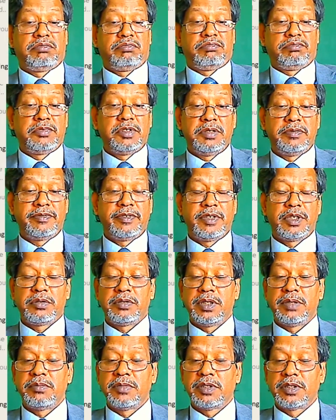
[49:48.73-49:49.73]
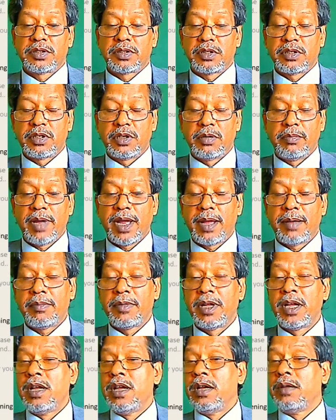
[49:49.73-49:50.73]
refer to them as sir and ma'am,
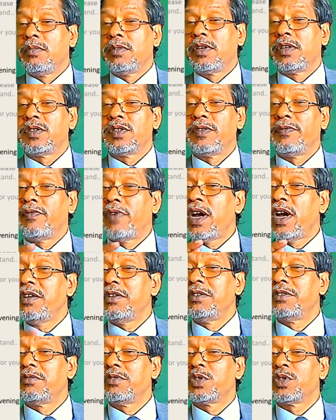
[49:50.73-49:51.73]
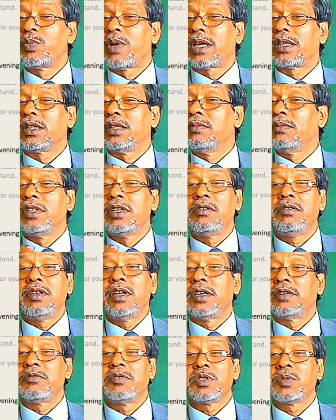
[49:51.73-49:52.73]
because if I don't respect them, they'll
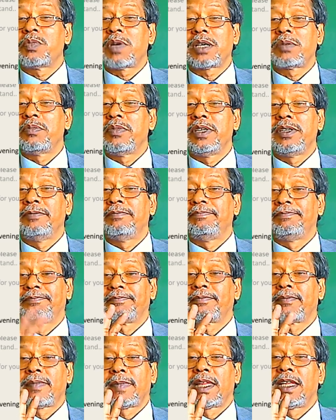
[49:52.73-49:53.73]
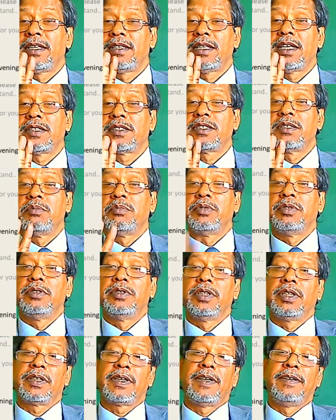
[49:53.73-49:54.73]
not respect me. That's simple.
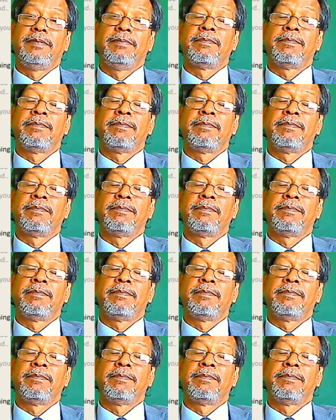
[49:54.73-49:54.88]
Okay.